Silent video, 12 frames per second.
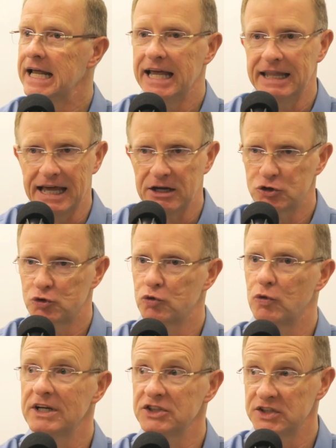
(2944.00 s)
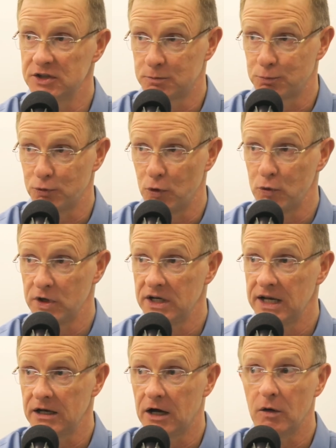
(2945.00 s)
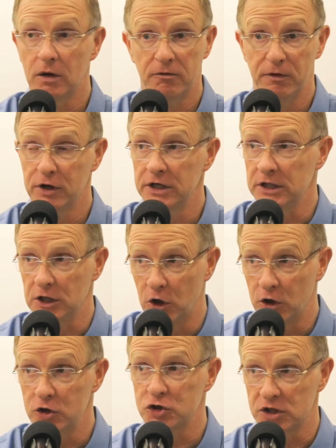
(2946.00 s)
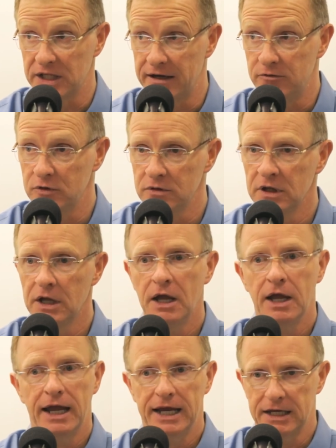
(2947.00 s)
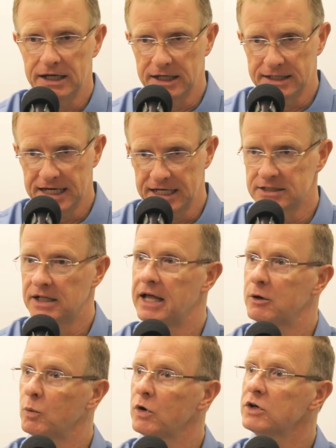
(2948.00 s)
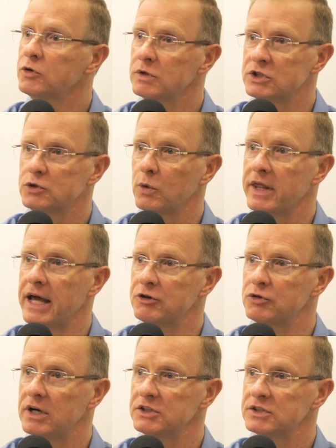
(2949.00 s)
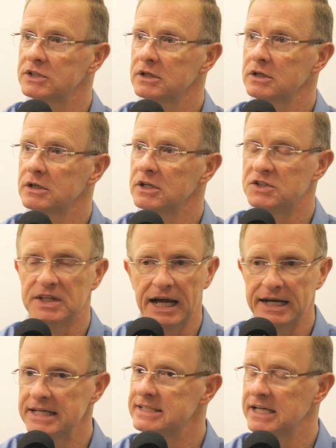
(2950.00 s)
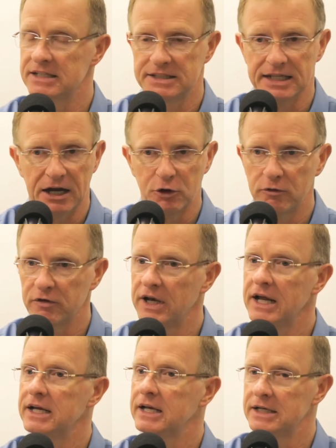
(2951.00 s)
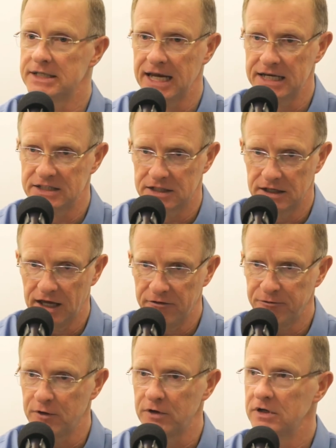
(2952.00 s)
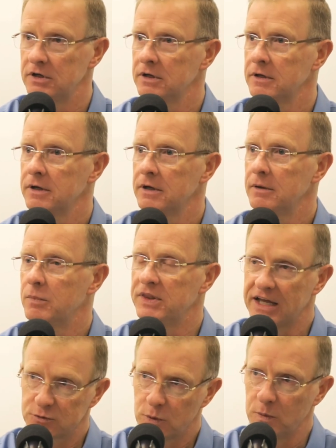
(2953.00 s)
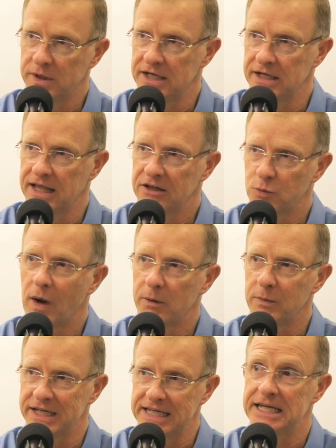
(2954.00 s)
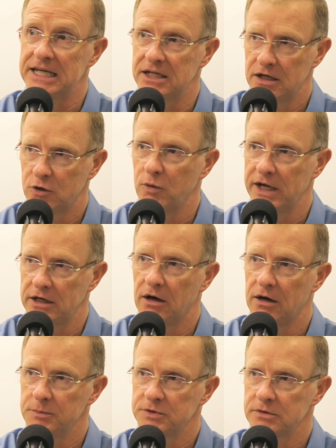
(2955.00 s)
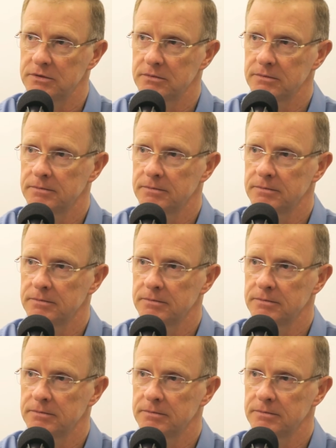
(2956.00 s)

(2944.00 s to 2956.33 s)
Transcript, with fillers: and that trust is broken at a very large level, it, it takes a lot of work to restore that trust. Mm. It's not easy, it's not overnight, and it takes effort but that's what we need. That's why we need great cops. Yeah.